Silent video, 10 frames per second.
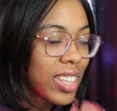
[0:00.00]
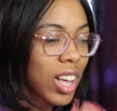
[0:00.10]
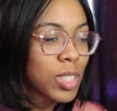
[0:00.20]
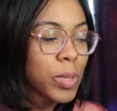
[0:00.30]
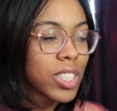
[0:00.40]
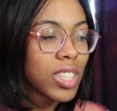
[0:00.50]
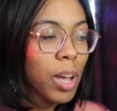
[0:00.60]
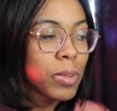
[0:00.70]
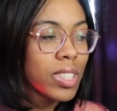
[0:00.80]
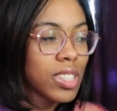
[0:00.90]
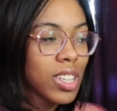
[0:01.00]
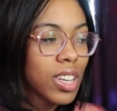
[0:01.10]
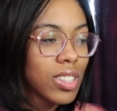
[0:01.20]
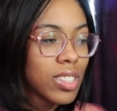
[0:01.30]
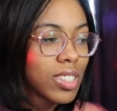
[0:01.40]
Y'all speaking Japanese
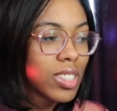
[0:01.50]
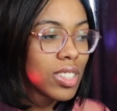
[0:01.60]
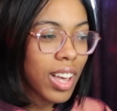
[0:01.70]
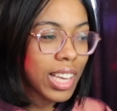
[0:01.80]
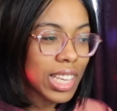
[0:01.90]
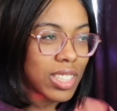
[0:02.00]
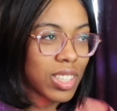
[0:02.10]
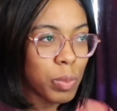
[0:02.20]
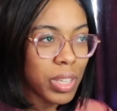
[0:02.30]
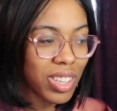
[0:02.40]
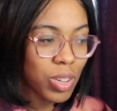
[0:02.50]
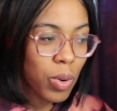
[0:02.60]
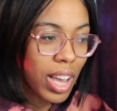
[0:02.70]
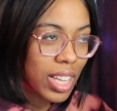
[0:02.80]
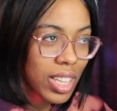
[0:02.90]
now? I guess they're speaking
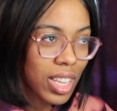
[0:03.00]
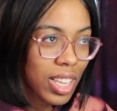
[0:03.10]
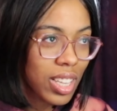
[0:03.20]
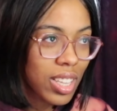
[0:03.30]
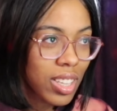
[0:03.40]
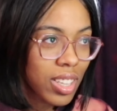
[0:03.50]
quietly.